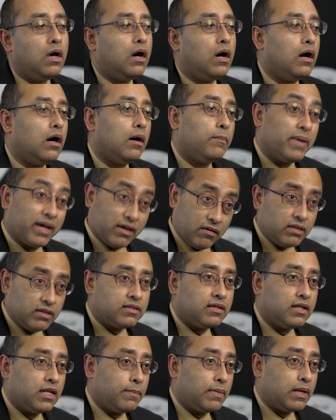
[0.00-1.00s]

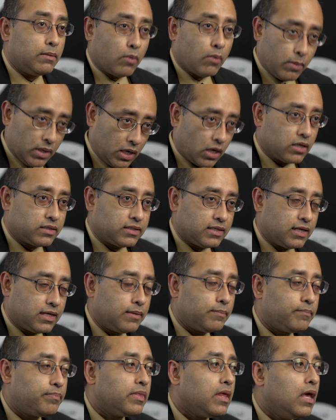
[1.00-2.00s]
pacritinib and
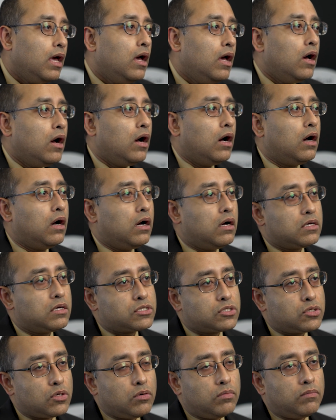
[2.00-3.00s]
momelotinib.
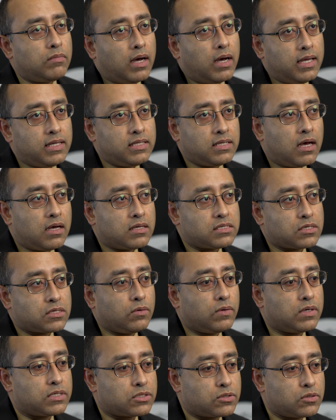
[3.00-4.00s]
So my task
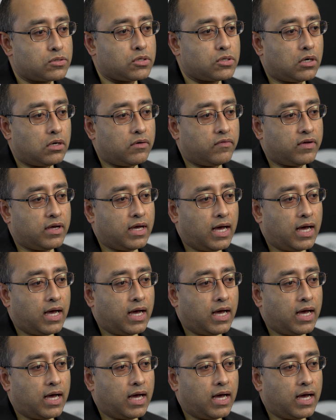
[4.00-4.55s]
was to sort of